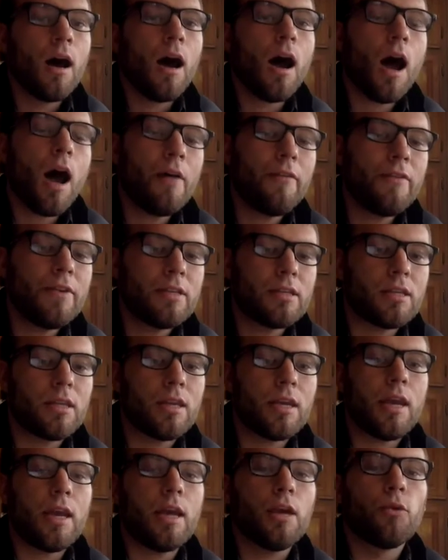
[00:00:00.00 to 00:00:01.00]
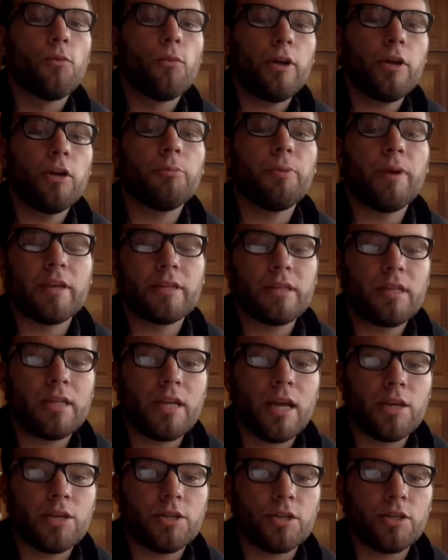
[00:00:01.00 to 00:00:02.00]
Obviously, in a real
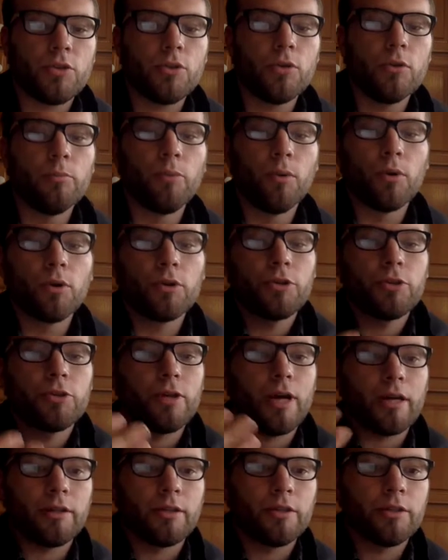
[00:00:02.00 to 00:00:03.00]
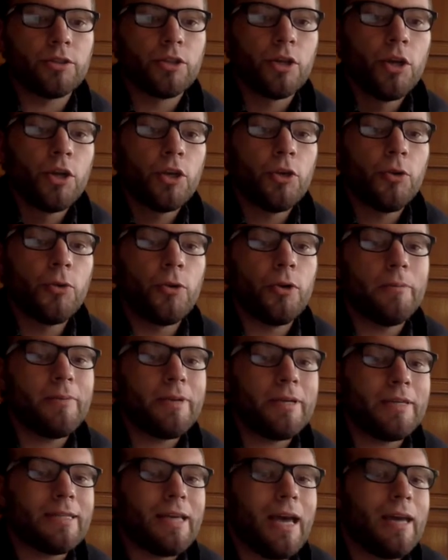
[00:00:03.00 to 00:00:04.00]
presentation to a board of directors, you wouldn't
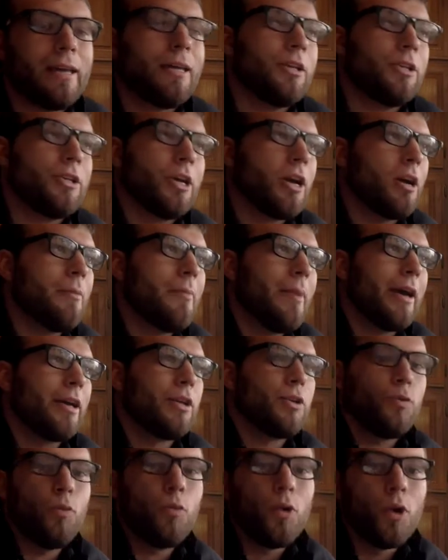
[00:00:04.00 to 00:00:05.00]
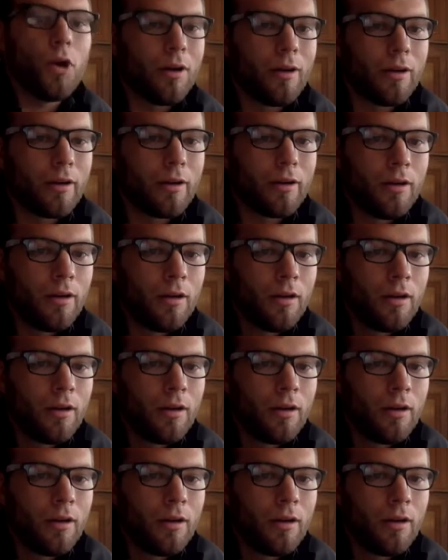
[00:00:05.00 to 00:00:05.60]
be citing Chairmac's work